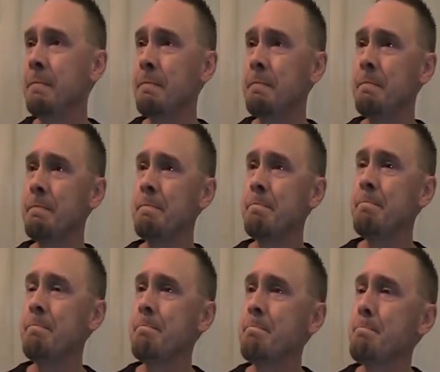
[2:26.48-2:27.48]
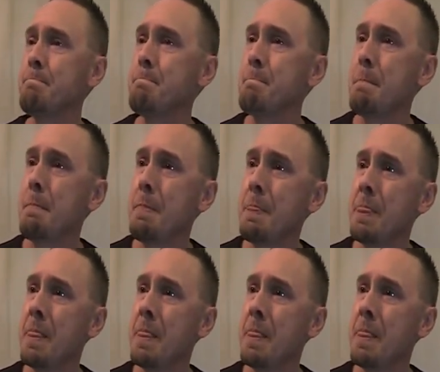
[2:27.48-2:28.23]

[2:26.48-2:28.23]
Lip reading: Nothing is said.